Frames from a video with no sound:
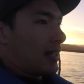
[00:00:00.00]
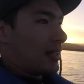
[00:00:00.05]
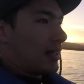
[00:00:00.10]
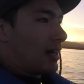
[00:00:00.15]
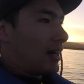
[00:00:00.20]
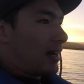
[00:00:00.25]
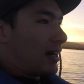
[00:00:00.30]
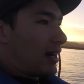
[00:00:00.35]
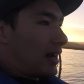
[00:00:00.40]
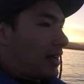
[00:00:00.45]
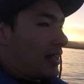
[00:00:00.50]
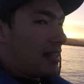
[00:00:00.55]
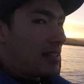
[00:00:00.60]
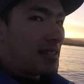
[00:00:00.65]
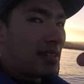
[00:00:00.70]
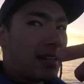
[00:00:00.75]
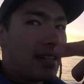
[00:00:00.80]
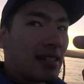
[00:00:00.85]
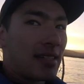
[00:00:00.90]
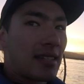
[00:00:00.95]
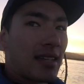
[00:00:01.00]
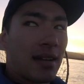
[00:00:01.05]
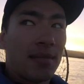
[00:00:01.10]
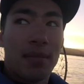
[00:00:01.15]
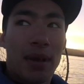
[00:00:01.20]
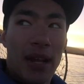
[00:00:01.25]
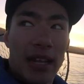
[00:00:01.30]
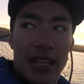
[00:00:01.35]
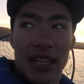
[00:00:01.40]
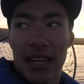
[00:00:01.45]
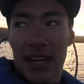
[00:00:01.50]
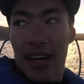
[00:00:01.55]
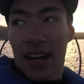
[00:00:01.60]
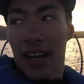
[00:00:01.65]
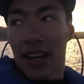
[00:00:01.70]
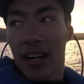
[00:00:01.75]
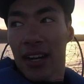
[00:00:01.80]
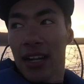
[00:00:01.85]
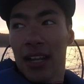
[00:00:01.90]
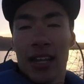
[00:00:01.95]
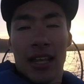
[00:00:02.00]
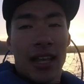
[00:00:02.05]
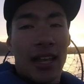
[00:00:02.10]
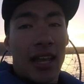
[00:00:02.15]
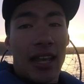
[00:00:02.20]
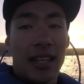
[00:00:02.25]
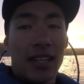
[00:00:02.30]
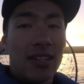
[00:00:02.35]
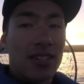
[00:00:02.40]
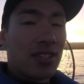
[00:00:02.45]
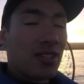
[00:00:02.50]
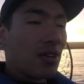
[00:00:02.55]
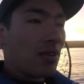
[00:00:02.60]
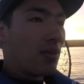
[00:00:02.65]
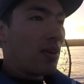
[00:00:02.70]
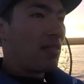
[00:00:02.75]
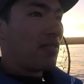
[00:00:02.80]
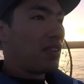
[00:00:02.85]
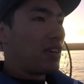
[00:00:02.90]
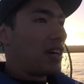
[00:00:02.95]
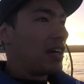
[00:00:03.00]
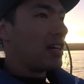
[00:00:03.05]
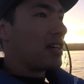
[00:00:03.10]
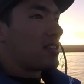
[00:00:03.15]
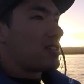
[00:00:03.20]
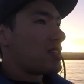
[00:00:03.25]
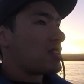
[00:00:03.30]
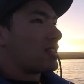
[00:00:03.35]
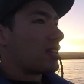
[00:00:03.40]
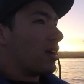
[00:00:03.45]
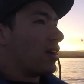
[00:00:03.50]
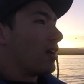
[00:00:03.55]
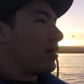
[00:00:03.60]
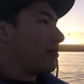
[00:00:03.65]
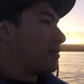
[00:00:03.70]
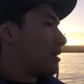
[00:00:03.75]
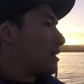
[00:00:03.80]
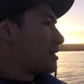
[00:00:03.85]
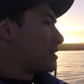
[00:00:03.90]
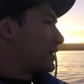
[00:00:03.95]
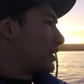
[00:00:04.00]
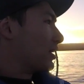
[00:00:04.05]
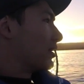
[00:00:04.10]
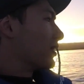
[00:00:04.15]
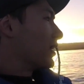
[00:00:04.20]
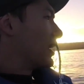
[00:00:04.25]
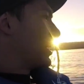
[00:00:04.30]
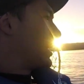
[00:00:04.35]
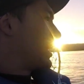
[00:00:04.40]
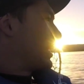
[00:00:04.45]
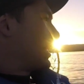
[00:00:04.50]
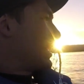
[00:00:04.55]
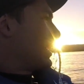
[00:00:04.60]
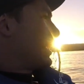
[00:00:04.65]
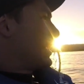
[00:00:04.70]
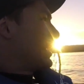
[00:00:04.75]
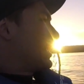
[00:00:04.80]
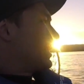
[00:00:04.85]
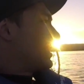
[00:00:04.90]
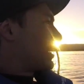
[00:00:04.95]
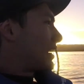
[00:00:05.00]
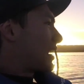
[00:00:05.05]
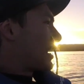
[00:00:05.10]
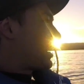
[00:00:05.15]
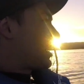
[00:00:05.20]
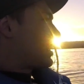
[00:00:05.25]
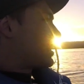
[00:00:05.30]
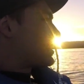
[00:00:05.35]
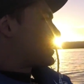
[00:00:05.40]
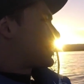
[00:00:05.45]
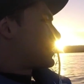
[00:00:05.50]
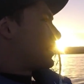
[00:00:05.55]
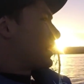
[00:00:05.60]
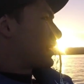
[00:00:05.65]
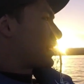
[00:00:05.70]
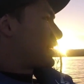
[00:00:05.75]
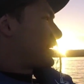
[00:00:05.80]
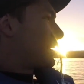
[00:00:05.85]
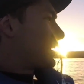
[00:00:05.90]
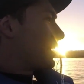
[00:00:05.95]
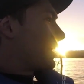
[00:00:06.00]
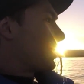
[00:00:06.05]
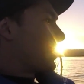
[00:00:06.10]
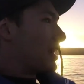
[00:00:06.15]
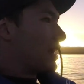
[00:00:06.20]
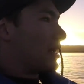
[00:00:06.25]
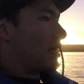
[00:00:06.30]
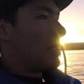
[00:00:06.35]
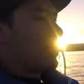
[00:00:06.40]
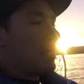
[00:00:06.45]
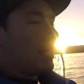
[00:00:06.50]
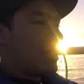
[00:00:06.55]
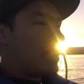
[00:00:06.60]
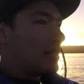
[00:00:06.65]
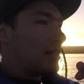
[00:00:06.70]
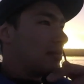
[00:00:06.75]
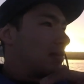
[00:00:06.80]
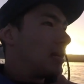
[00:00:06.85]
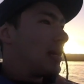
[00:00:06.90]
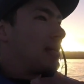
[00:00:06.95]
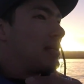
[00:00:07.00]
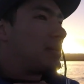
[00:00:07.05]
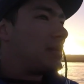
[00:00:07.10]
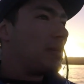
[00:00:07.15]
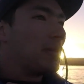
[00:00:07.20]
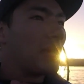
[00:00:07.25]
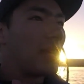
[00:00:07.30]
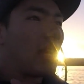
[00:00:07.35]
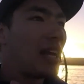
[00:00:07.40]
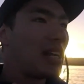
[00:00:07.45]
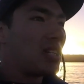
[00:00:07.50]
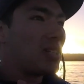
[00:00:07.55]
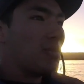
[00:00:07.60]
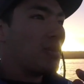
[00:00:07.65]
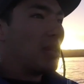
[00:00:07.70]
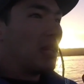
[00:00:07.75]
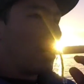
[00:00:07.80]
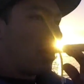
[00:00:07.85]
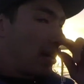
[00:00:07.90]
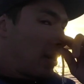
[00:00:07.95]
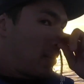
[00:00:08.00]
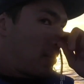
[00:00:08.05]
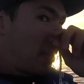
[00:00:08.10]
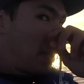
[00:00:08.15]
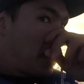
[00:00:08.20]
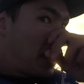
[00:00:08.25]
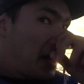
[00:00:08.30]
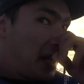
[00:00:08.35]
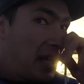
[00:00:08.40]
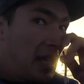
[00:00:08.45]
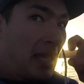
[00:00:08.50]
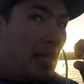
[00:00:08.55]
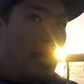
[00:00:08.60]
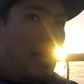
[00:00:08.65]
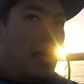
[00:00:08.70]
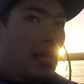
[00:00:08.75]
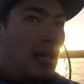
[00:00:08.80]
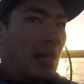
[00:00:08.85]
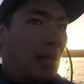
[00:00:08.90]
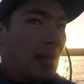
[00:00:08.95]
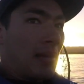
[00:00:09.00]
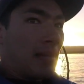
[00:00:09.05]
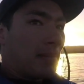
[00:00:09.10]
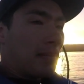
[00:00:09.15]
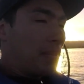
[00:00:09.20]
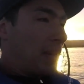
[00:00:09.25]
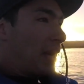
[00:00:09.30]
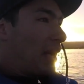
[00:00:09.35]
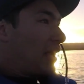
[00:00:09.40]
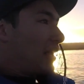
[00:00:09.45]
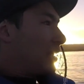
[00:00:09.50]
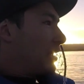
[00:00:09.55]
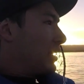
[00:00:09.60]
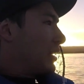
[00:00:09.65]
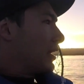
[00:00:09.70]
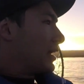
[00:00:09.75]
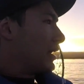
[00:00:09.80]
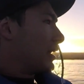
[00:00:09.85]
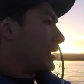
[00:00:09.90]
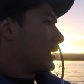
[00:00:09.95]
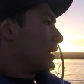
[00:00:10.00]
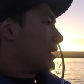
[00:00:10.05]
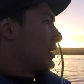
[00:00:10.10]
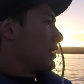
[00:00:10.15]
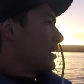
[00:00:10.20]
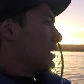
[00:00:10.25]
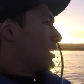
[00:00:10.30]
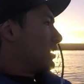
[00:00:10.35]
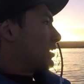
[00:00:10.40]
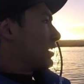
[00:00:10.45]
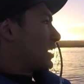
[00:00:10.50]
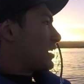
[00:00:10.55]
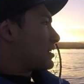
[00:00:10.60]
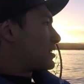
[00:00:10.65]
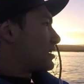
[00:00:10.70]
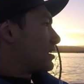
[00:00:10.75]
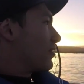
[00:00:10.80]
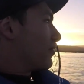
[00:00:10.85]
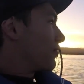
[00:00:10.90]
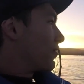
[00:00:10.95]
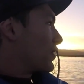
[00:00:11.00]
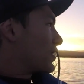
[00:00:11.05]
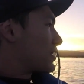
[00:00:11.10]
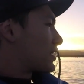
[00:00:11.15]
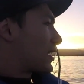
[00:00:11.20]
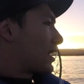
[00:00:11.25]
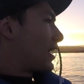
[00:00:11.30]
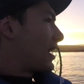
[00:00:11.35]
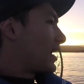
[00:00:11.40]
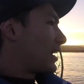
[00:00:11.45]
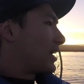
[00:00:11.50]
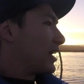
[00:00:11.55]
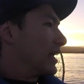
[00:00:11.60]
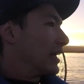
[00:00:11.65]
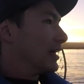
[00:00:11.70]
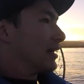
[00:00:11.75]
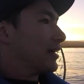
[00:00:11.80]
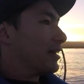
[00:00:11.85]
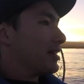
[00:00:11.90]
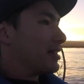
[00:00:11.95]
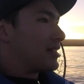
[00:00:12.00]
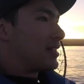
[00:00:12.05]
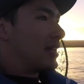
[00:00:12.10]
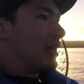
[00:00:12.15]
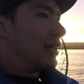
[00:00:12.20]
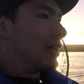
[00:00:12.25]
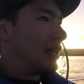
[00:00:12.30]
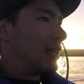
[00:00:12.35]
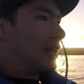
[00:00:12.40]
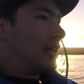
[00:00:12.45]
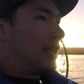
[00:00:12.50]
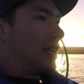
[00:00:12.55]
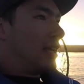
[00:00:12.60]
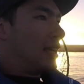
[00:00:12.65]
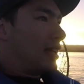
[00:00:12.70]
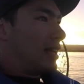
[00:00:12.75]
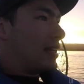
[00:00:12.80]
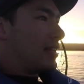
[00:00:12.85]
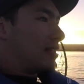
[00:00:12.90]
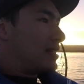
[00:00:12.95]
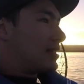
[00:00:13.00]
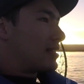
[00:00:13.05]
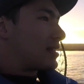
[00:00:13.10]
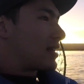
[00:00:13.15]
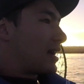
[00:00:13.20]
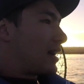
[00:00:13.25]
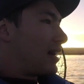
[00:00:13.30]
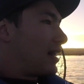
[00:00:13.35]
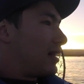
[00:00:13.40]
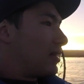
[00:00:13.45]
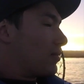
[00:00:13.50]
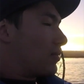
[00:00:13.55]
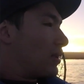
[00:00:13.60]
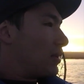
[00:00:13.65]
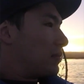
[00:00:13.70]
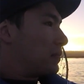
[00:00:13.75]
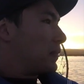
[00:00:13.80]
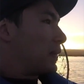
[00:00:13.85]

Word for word: their uh, instincts come back here, and there's no river here, it's just a harbor. So they kind of get stuck here Sometimes you'll catch them in the harbor, but nice enough for us kayak anglers is it's kind of the one